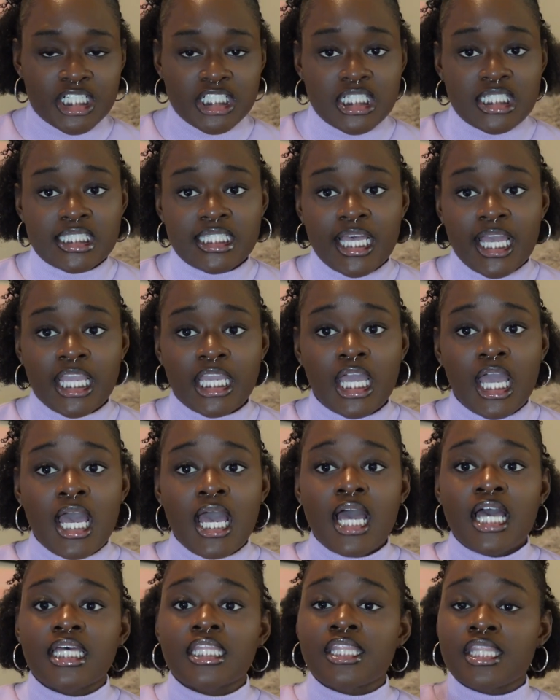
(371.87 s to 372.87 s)
She's like,
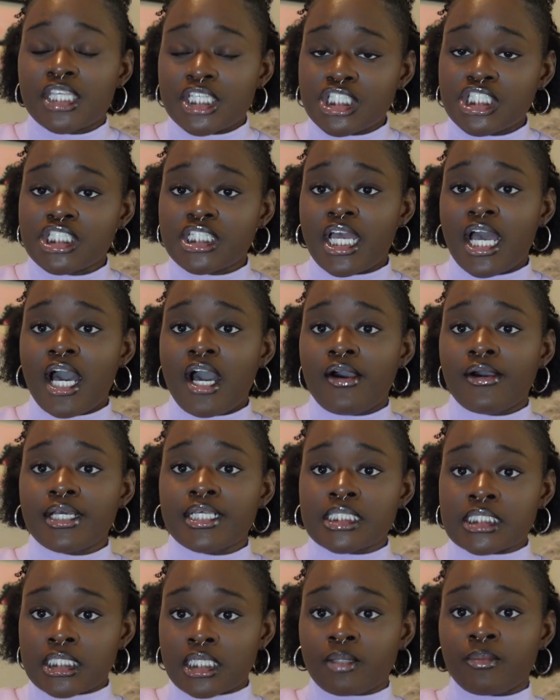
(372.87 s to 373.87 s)
this child
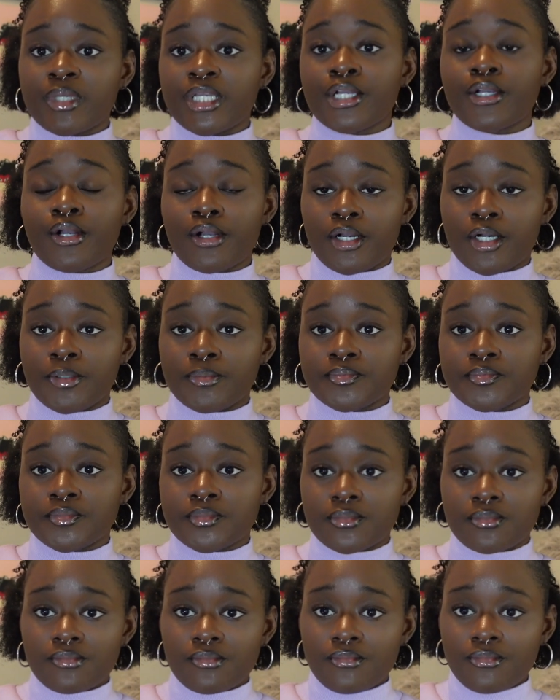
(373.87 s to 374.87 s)
is gonna be a girl.
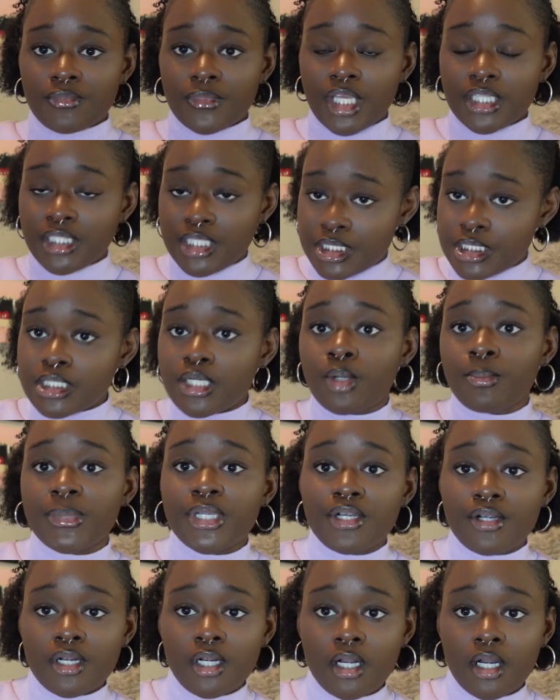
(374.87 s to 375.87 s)
This is gonna be
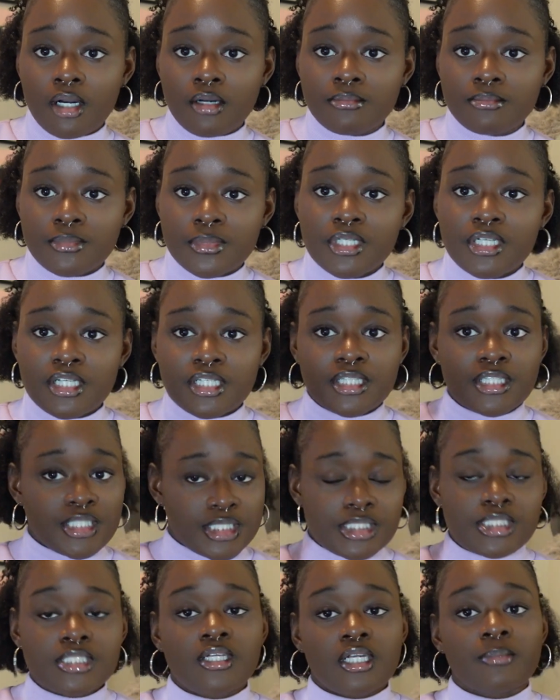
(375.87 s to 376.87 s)
a girl. This
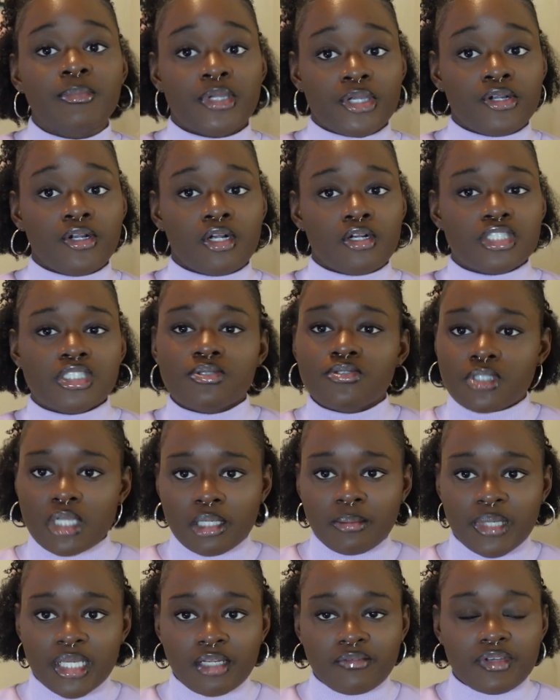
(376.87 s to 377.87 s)
is gonna be a girl. She was trying
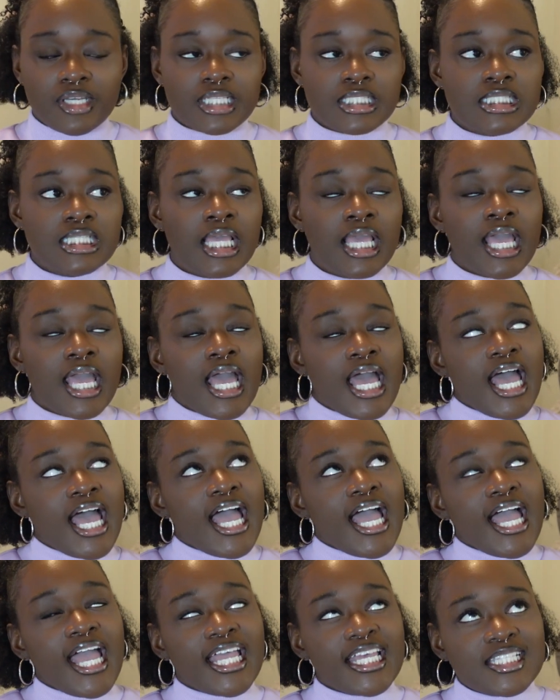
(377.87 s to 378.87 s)
to manifest.
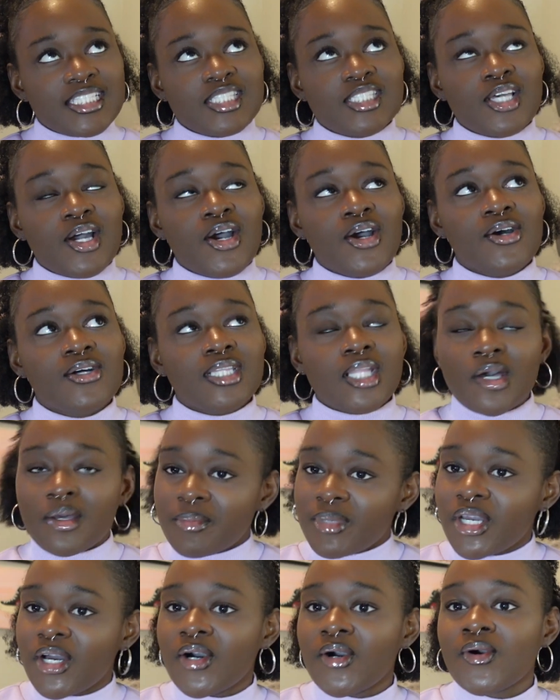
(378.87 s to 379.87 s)
And so lo and
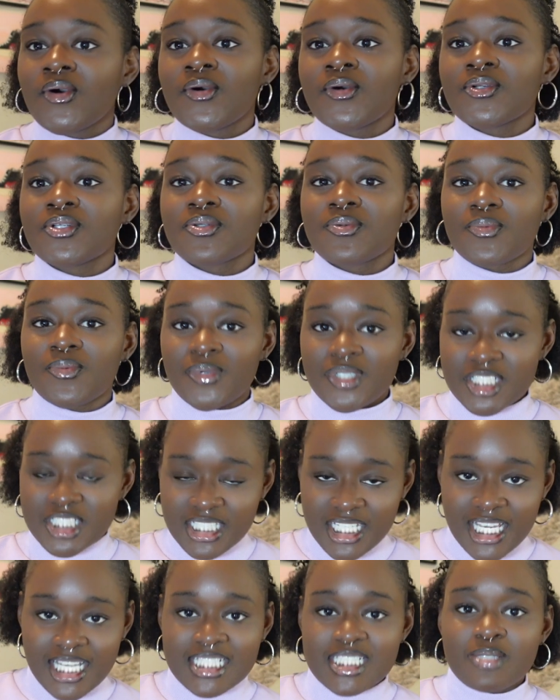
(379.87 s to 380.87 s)
behold, when
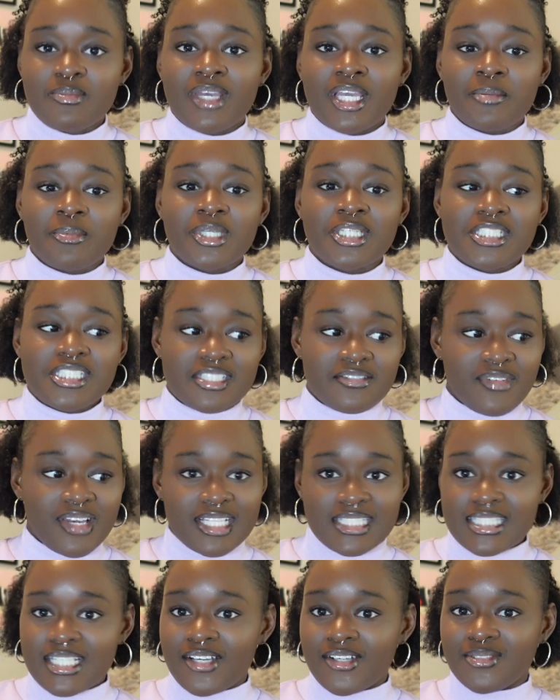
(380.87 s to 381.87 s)
she has the baby, she
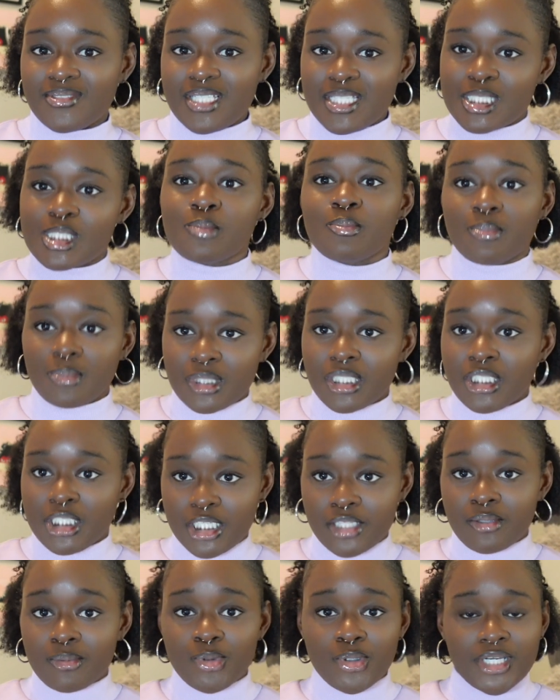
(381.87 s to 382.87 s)
finds out it's
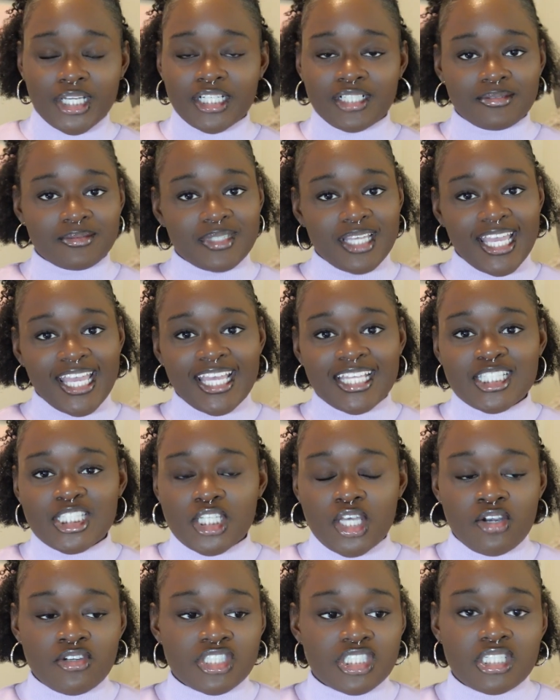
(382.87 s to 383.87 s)
another boy. And
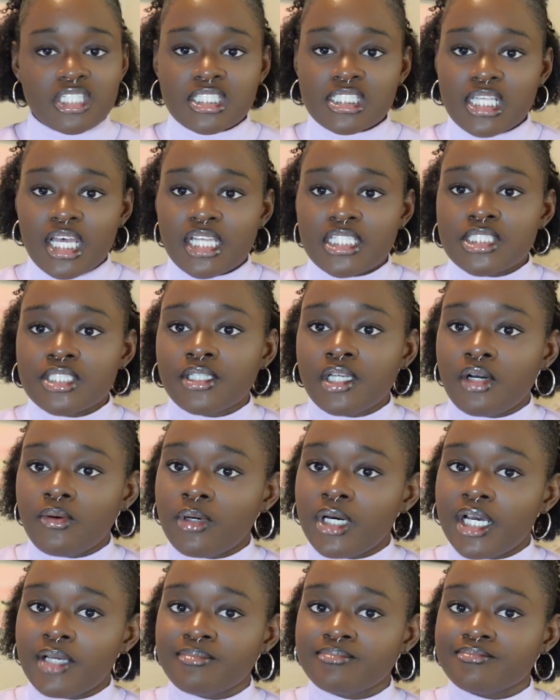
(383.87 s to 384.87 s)
so she decides, you know
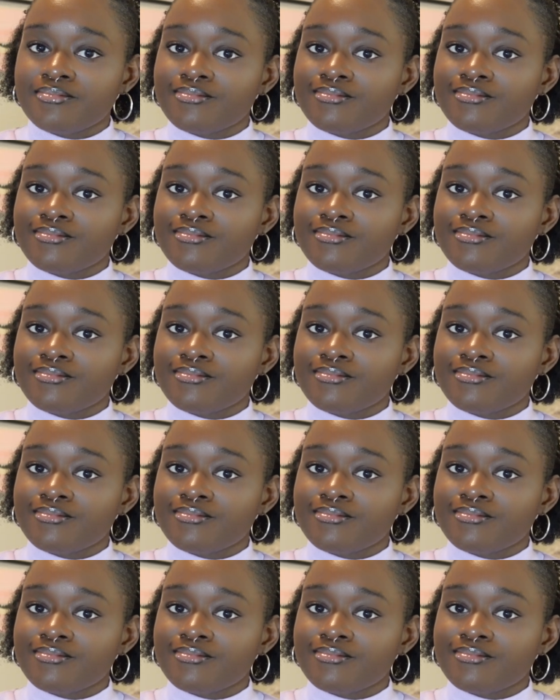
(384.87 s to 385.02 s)
what?